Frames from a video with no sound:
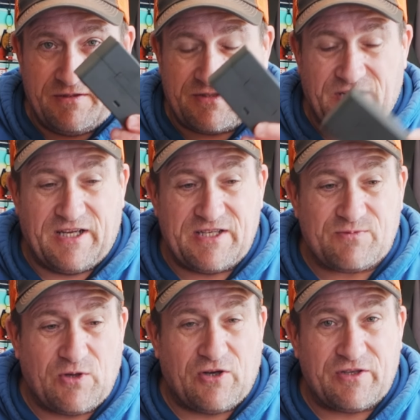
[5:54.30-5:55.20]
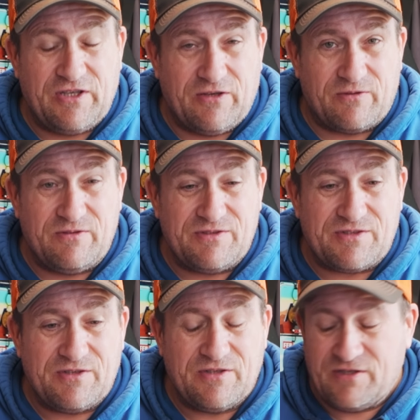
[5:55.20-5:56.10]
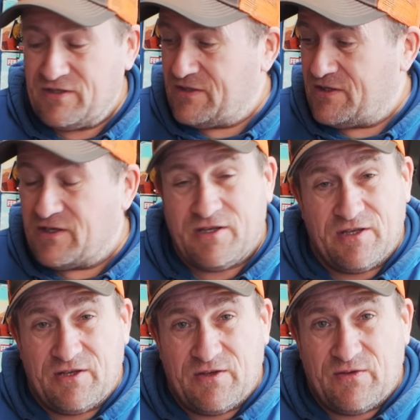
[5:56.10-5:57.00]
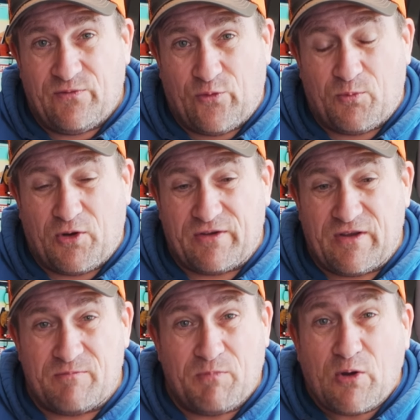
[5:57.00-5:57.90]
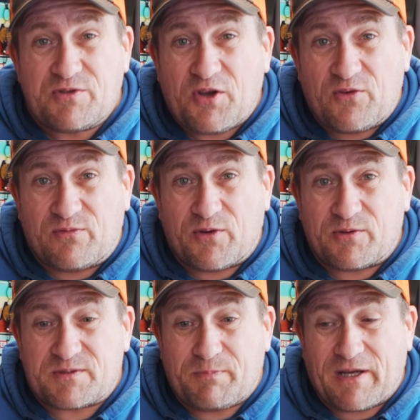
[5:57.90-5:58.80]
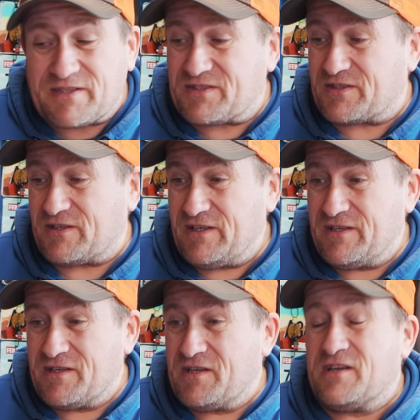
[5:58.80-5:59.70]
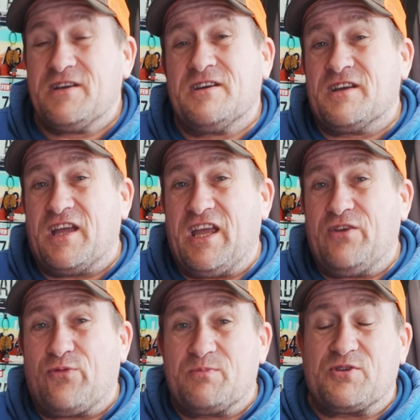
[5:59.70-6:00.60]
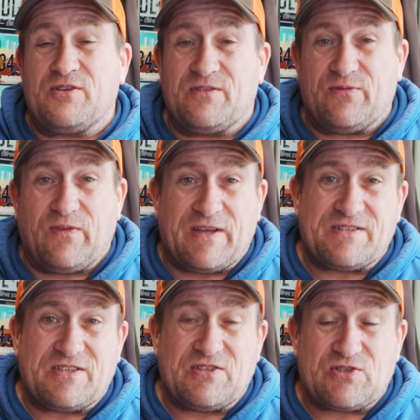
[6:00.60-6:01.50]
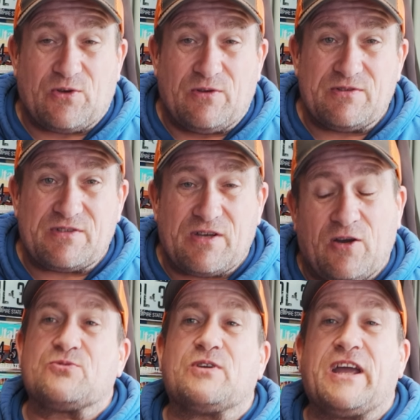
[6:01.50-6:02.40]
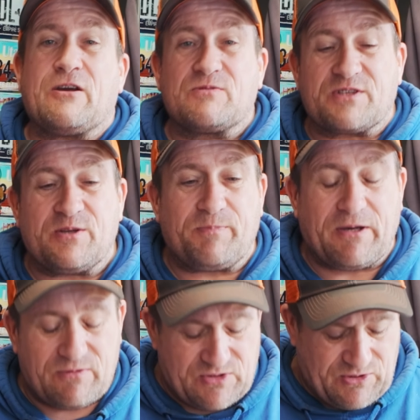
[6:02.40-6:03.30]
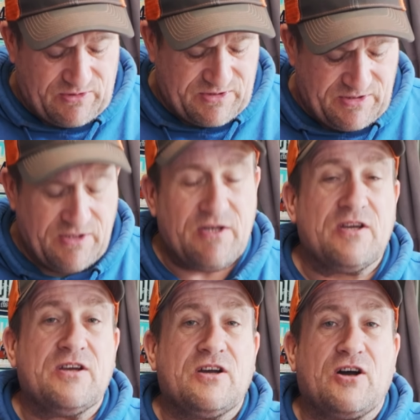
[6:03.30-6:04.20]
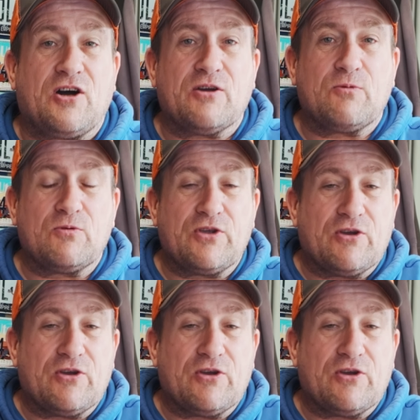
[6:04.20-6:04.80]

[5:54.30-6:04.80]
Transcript: So that is what I use for my motovlogs, basically. If I'm doing fancy shots, so out and about shots, I will